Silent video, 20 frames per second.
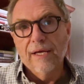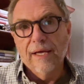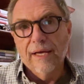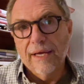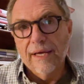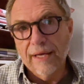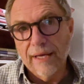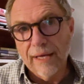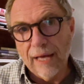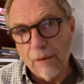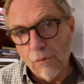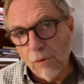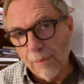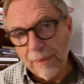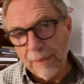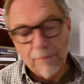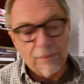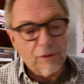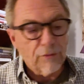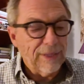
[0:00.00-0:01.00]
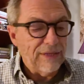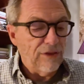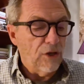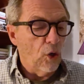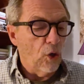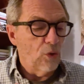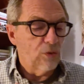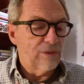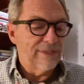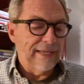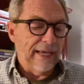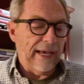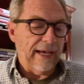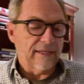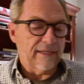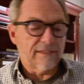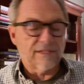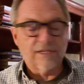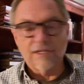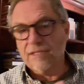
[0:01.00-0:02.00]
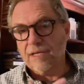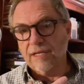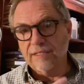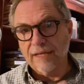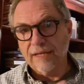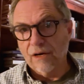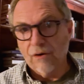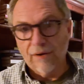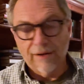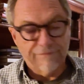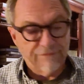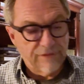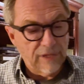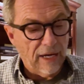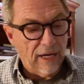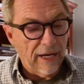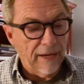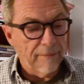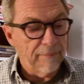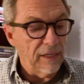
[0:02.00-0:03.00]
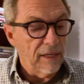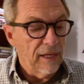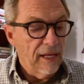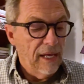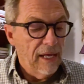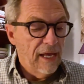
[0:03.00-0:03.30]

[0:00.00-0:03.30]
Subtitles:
I won't be able to read the whole text just because I don't have time, but